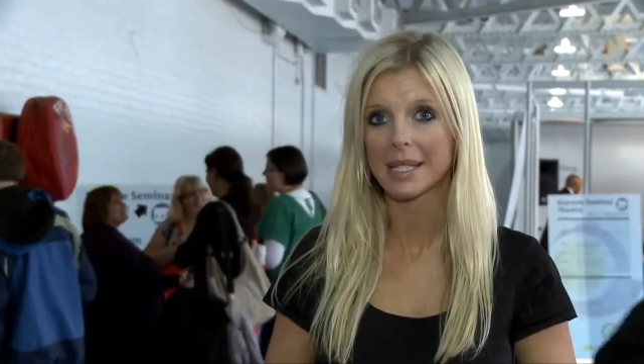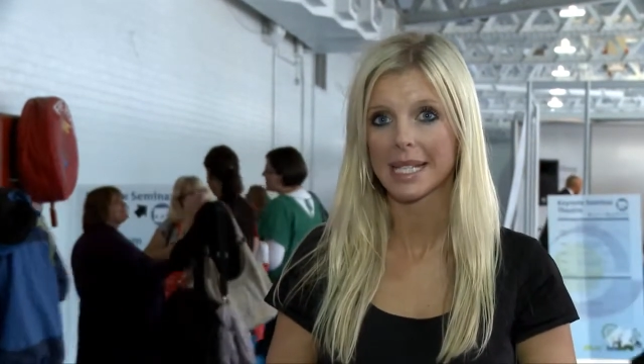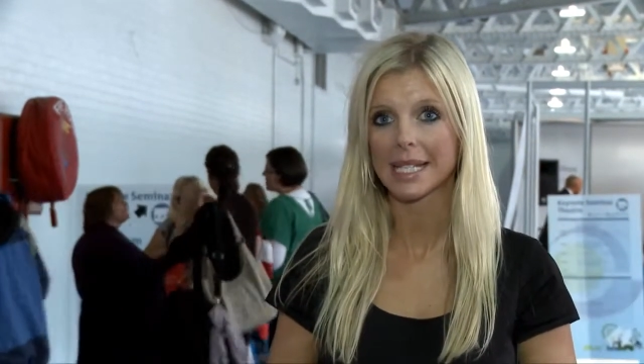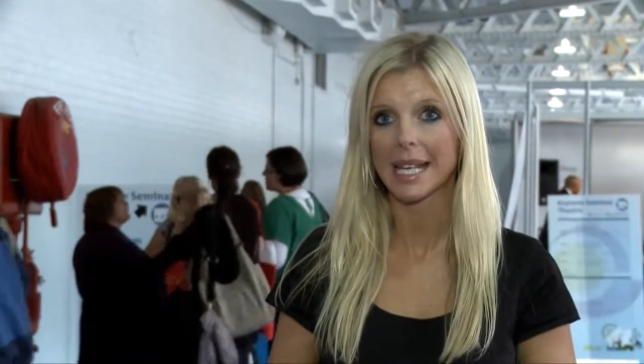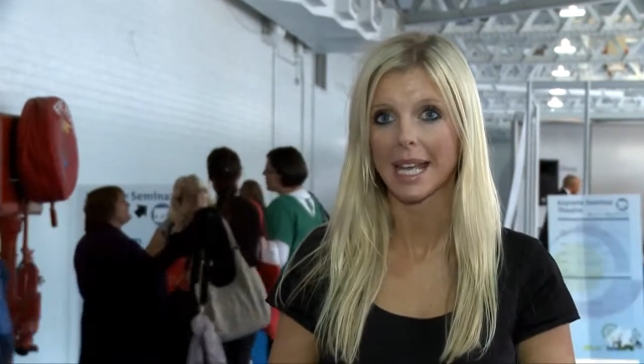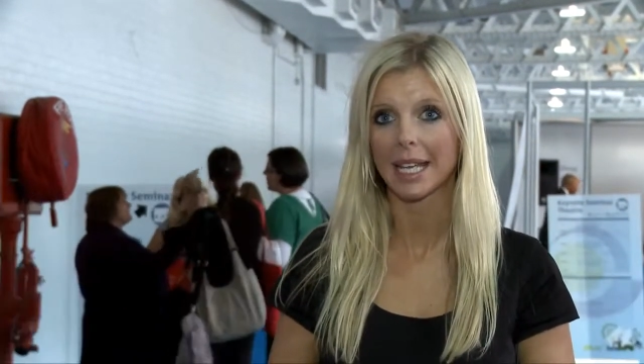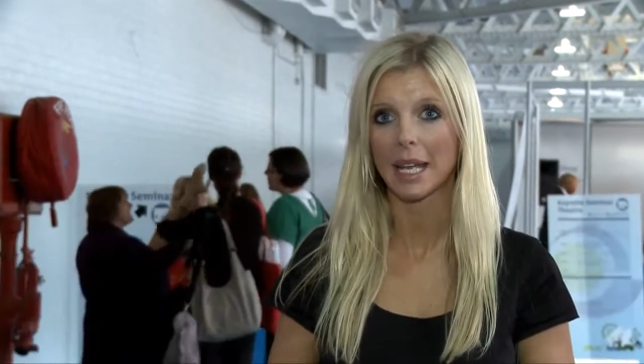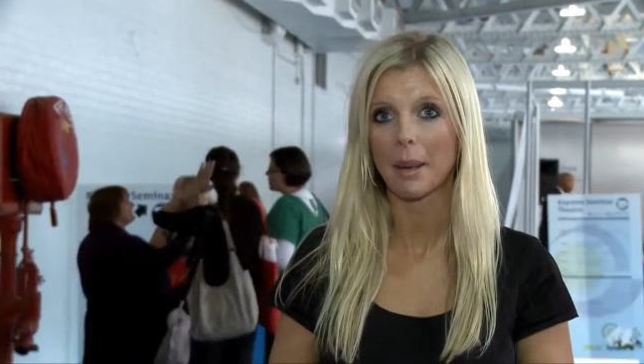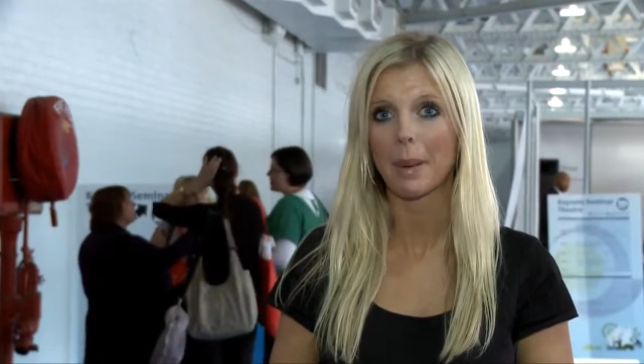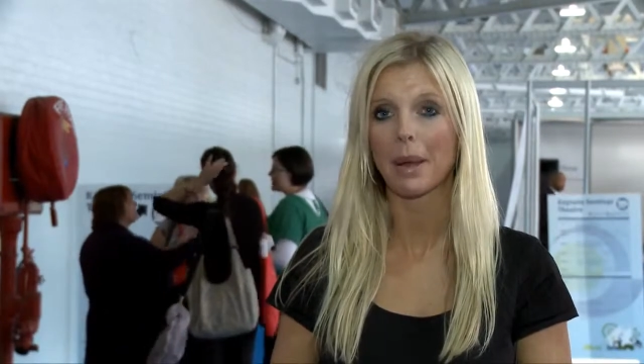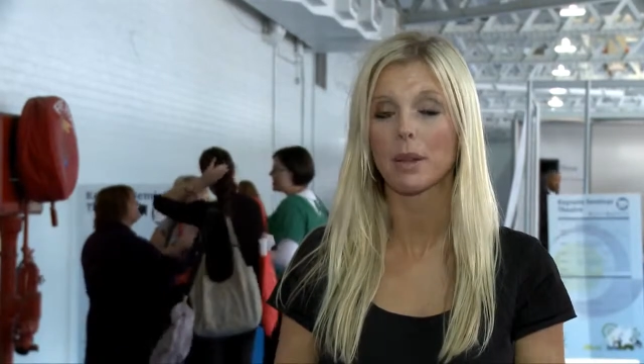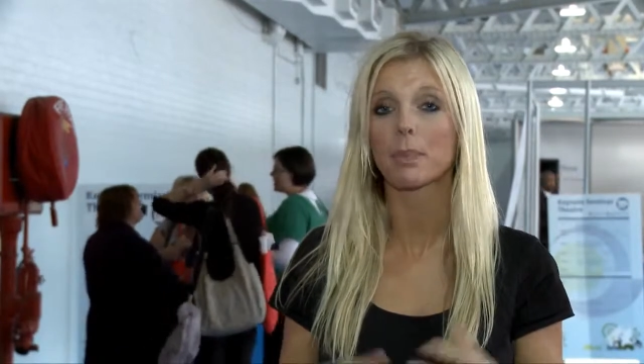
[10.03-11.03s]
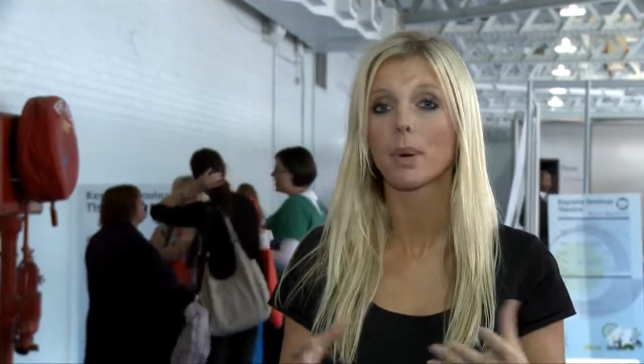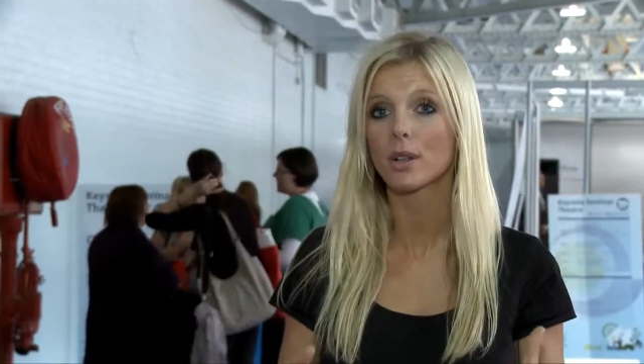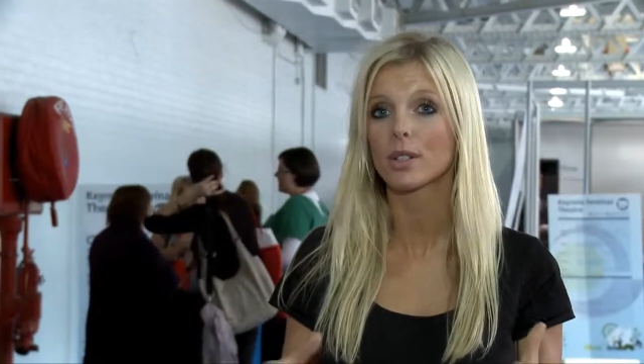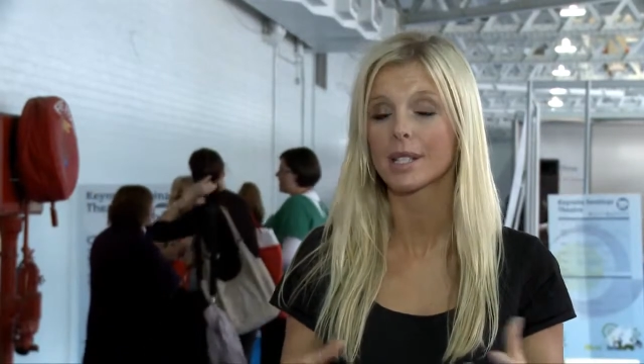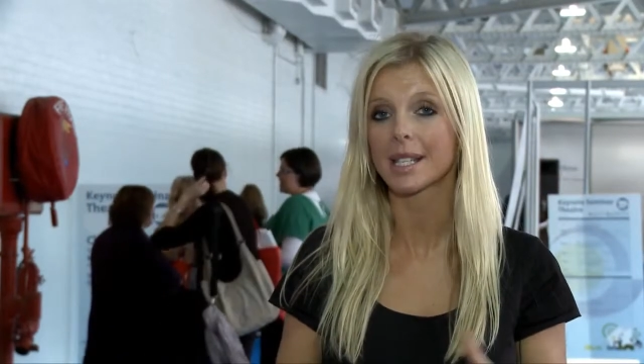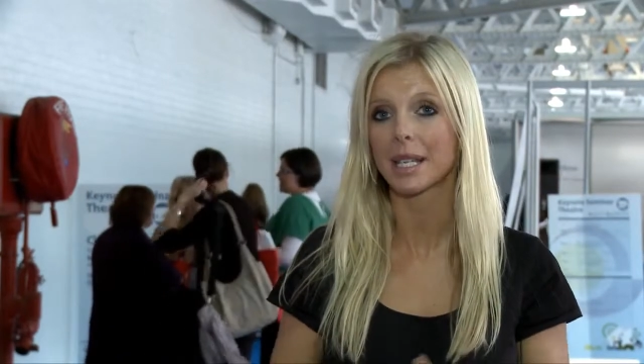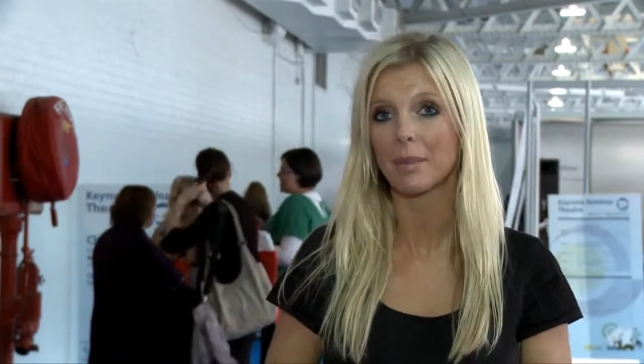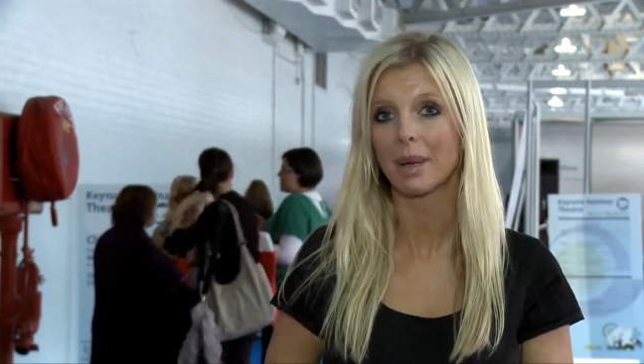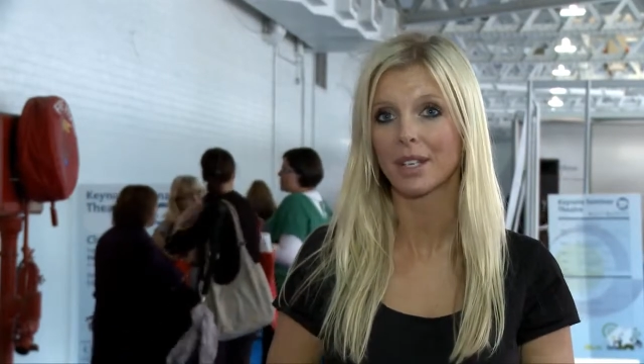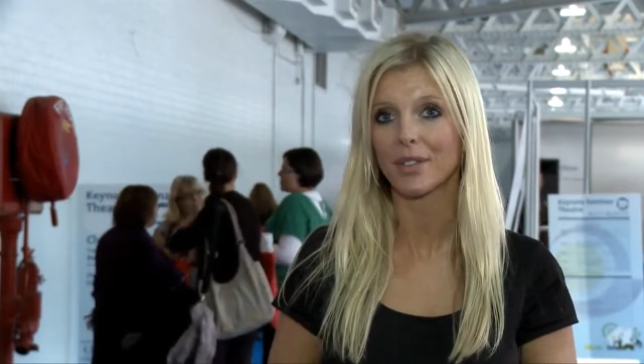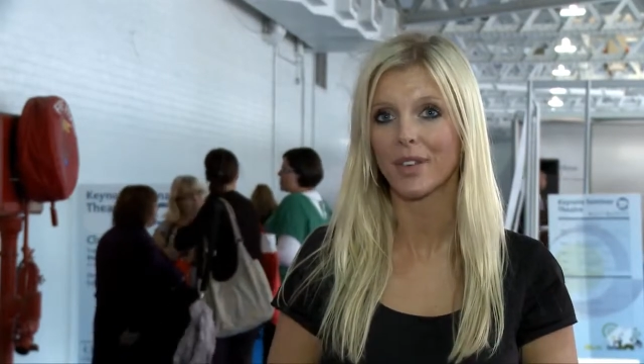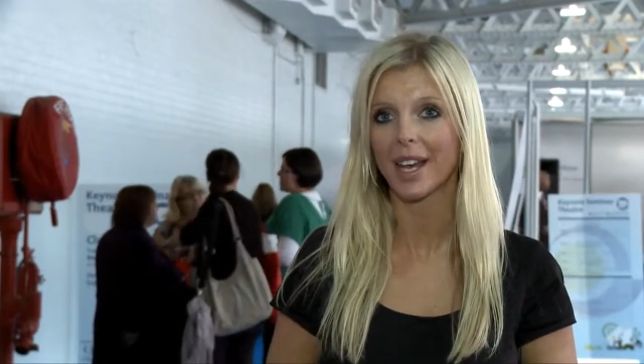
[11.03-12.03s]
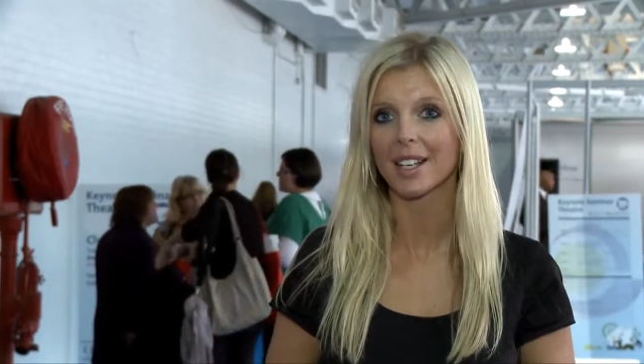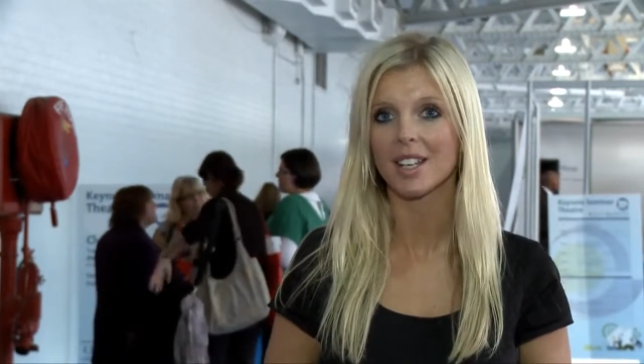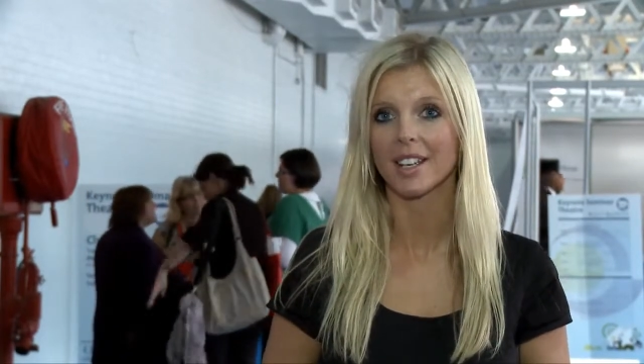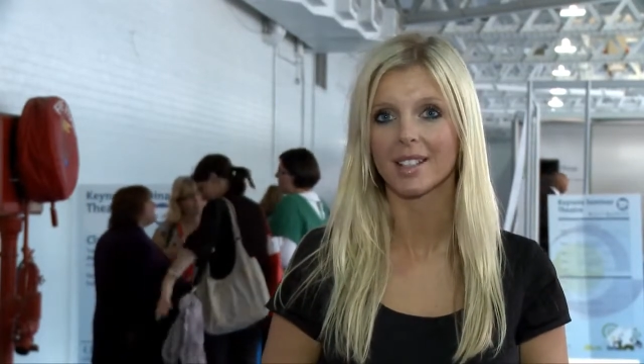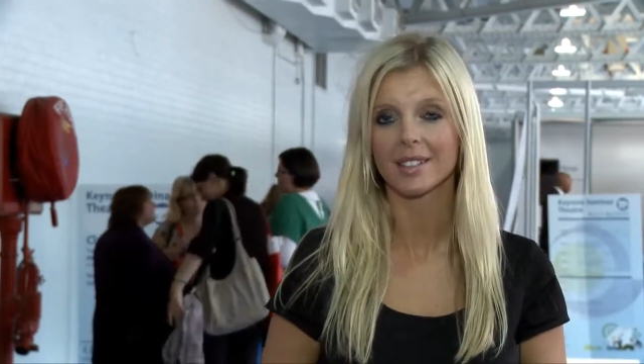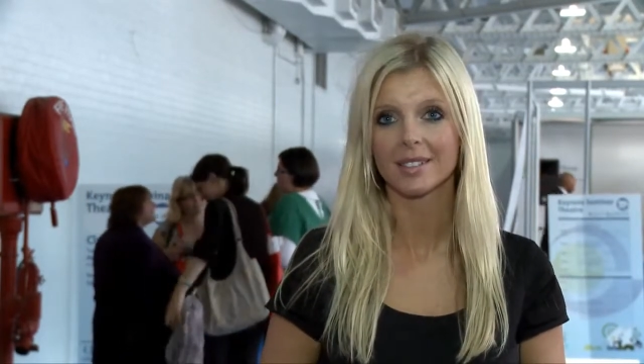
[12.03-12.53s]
C-TEC and about the products that you manufacture?